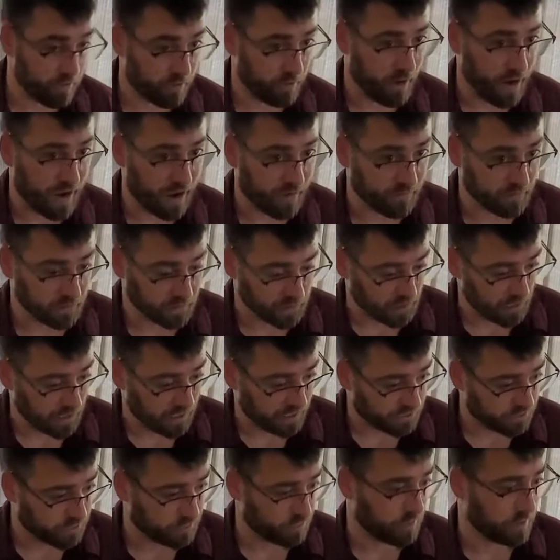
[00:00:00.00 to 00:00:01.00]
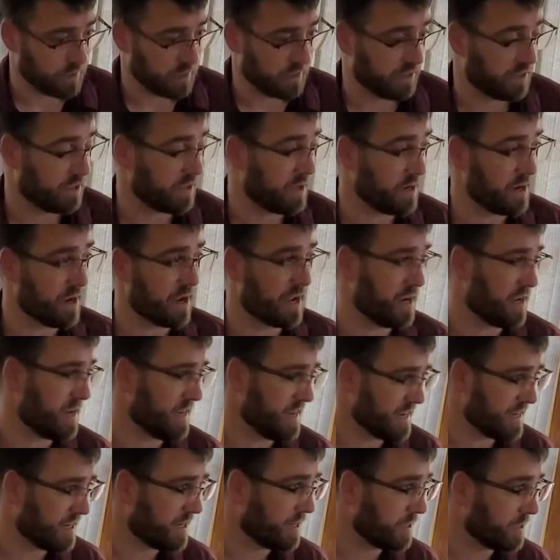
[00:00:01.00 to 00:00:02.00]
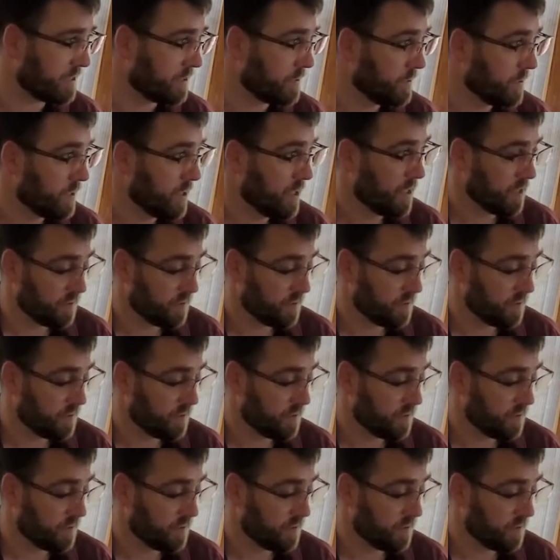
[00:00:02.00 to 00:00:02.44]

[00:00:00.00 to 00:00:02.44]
I'd rather have a little extra length and not need it